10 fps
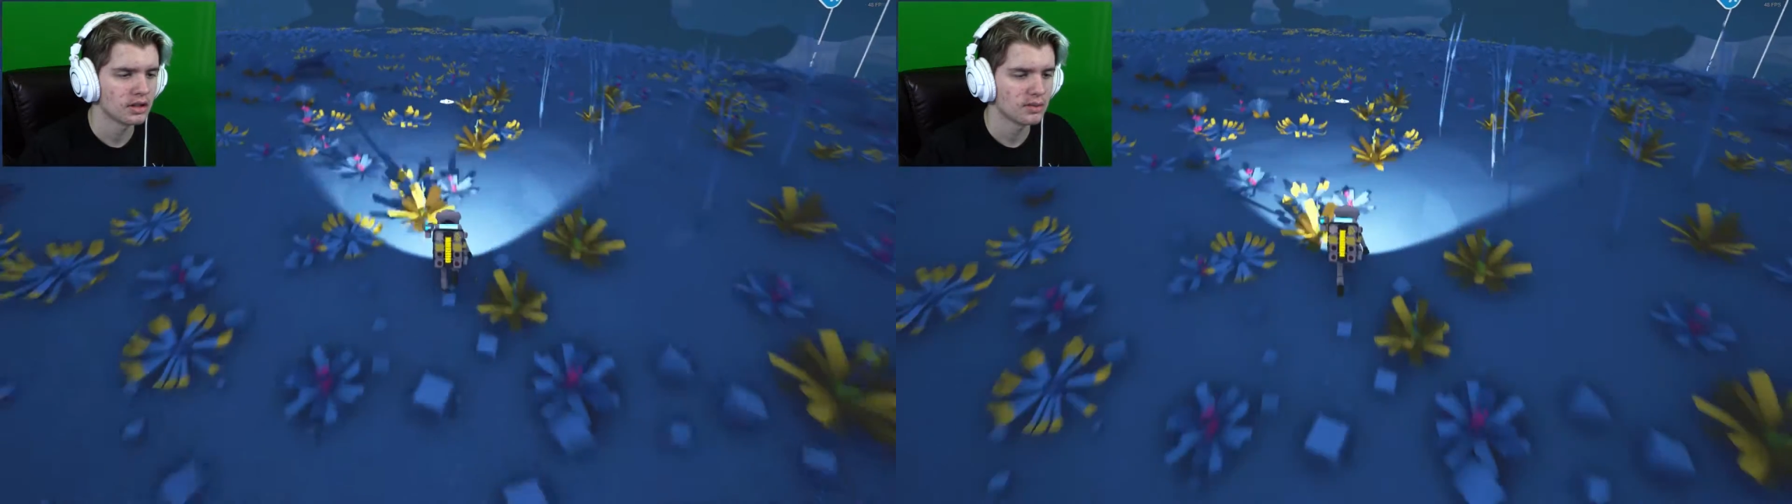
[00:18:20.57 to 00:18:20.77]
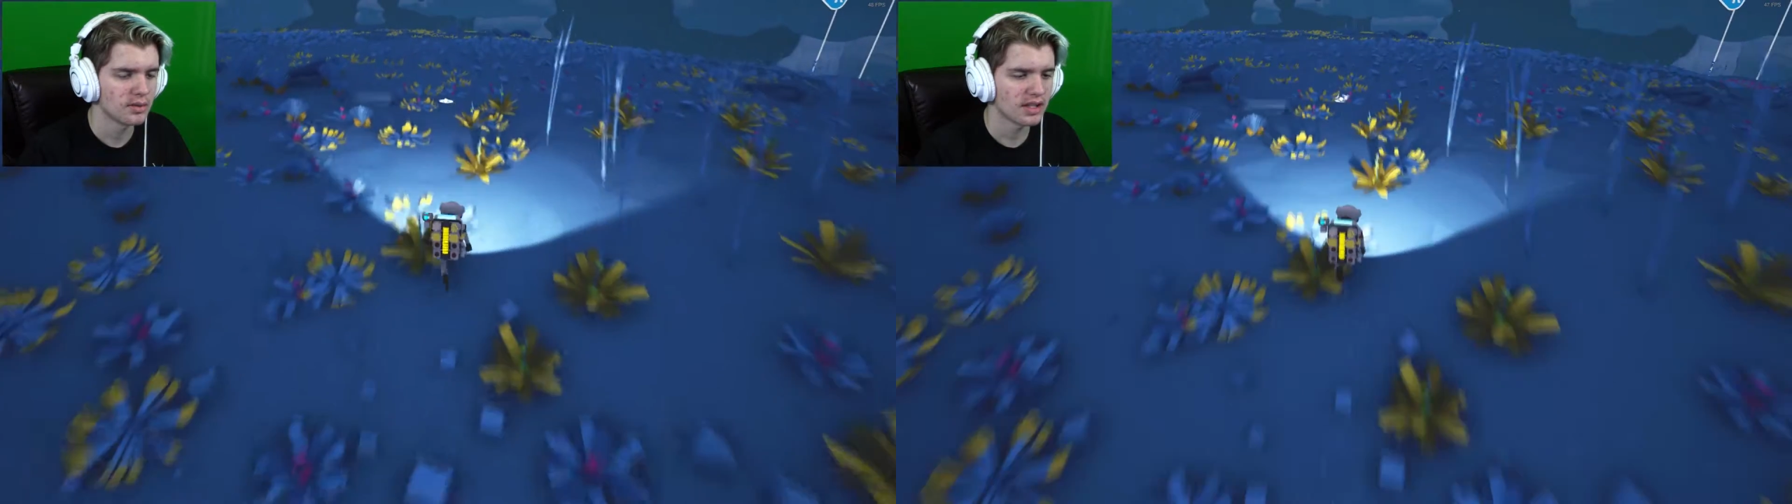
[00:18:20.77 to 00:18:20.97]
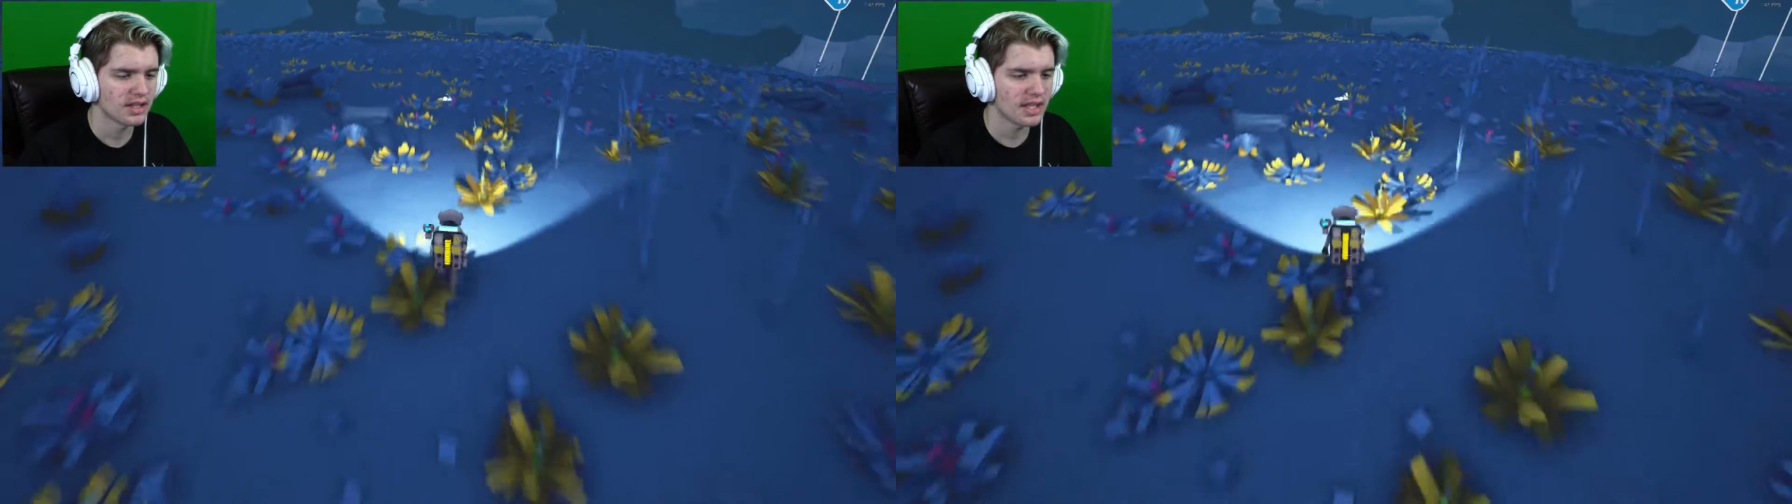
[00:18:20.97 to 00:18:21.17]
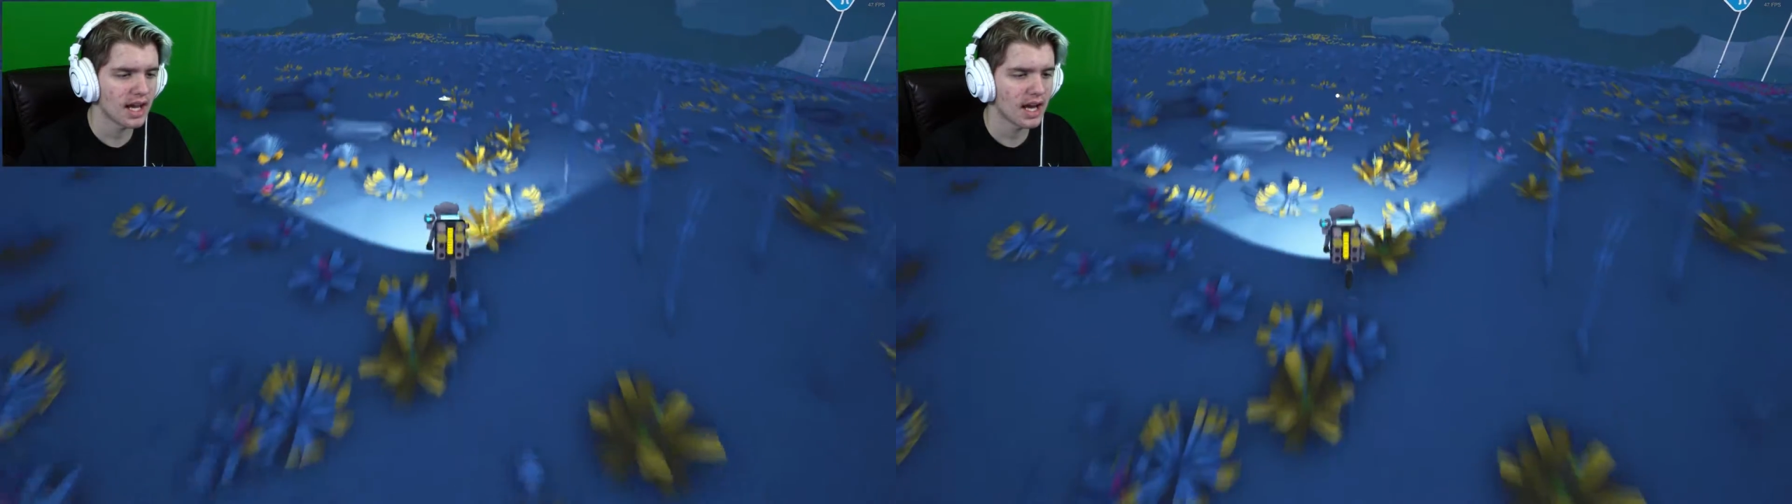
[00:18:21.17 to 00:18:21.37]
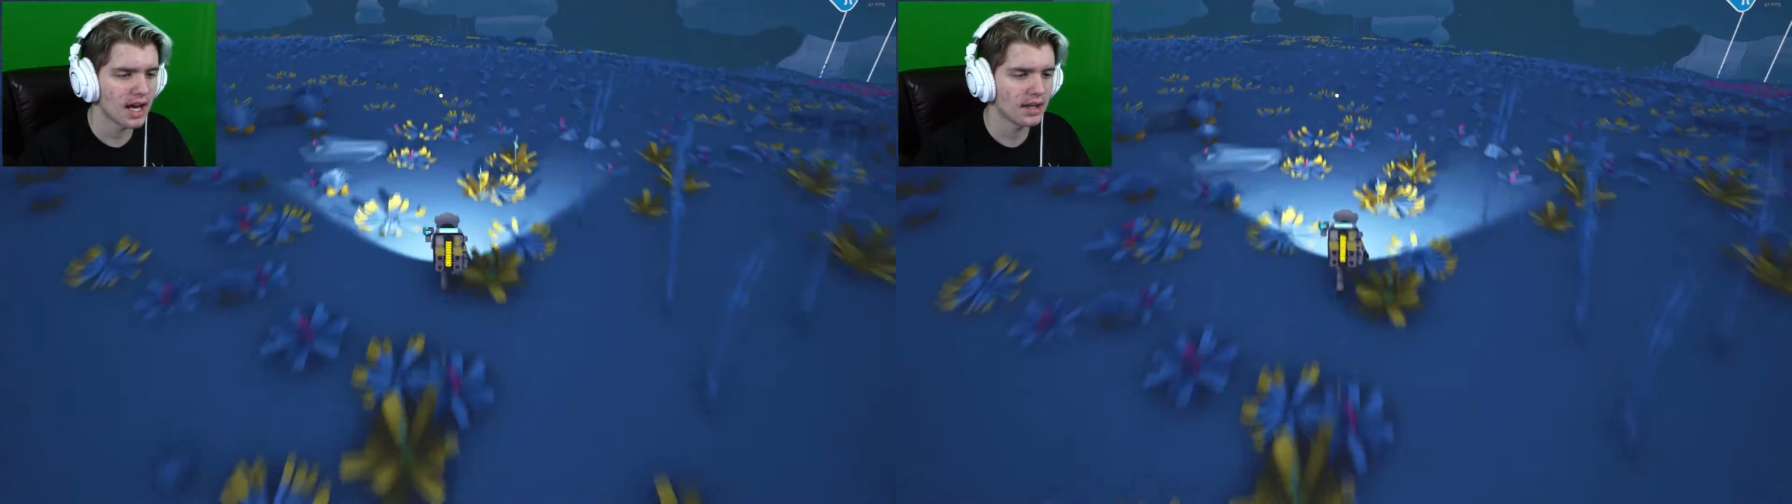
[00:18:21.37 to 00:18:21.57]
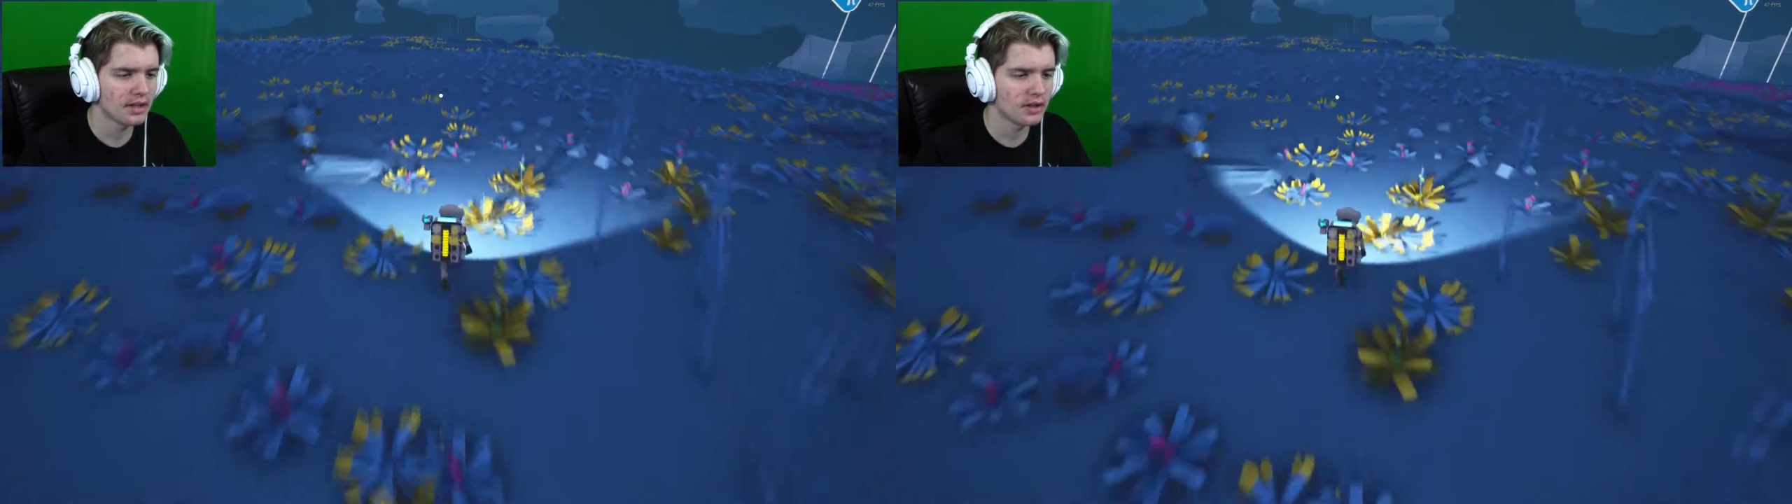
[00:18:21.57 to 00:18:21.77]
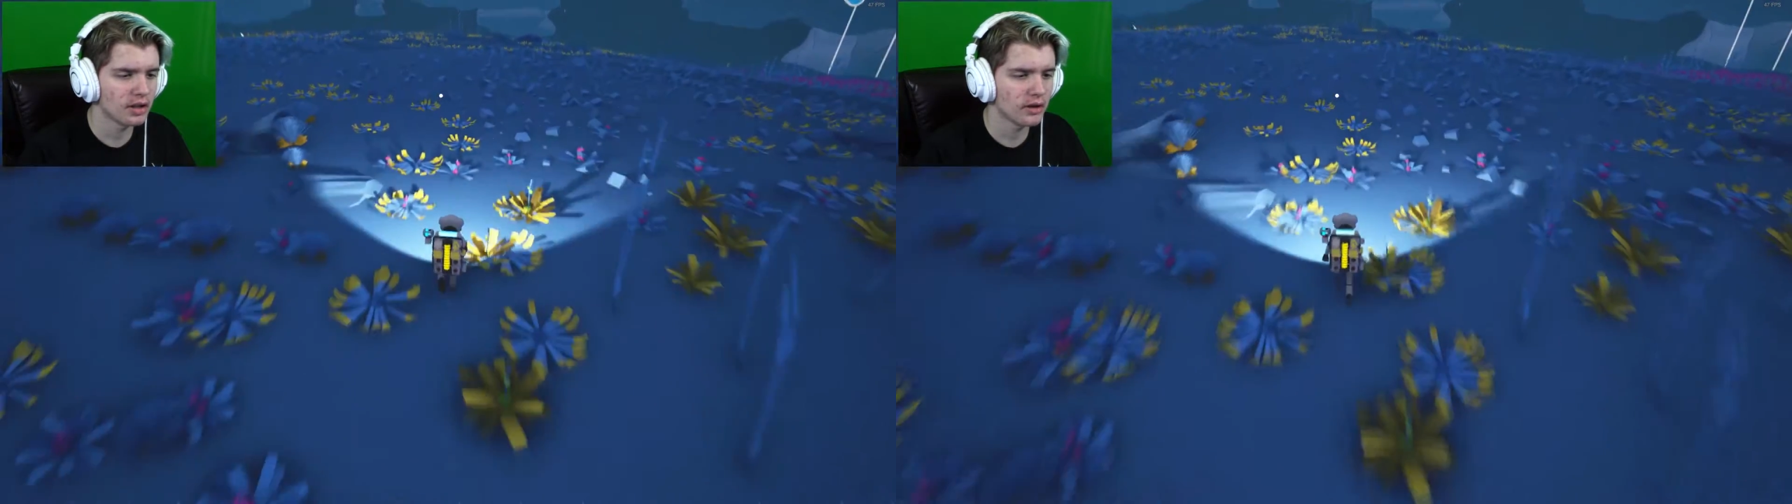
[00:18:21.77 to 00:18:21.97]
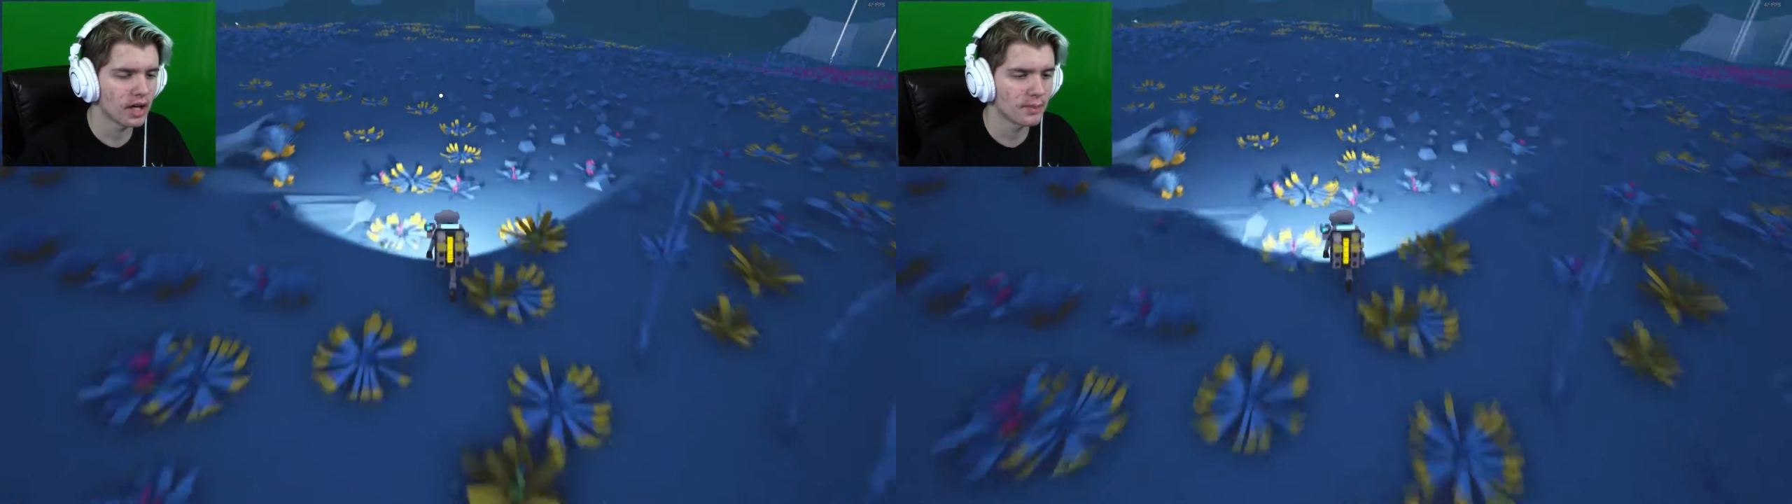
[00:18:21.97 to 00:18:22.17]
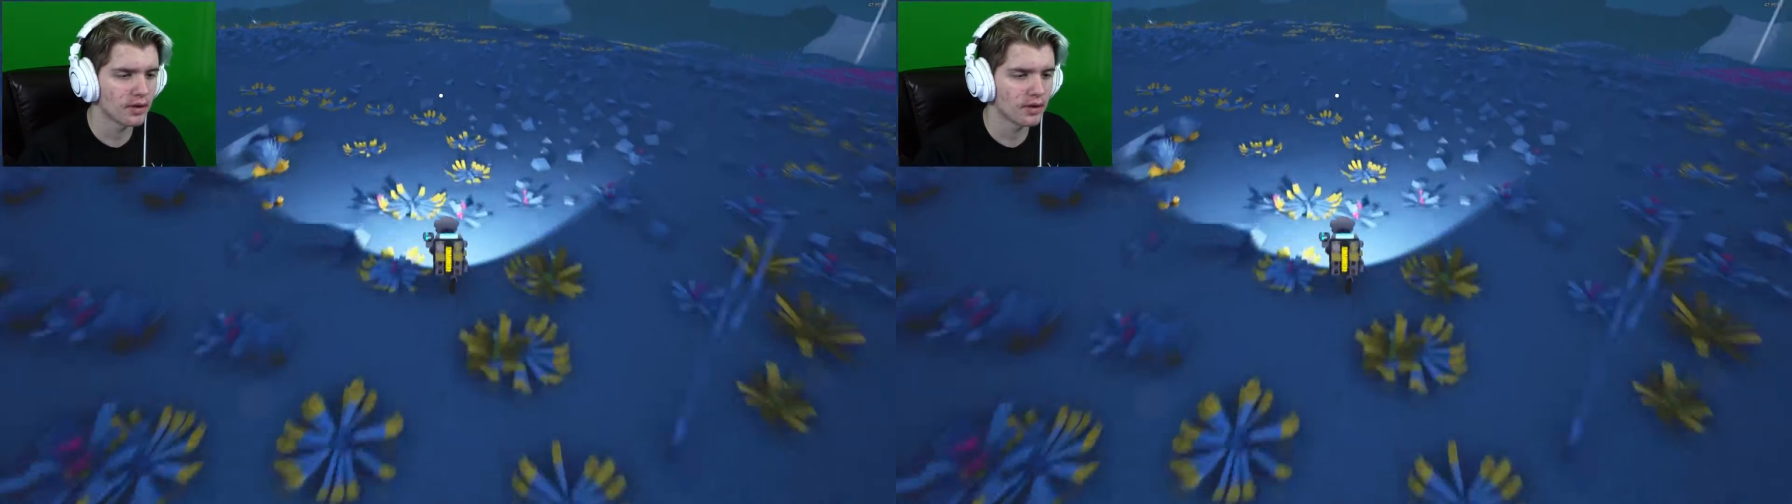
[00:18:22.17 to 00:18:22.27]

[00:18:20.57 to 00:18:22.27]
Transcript: But, Dad, you know I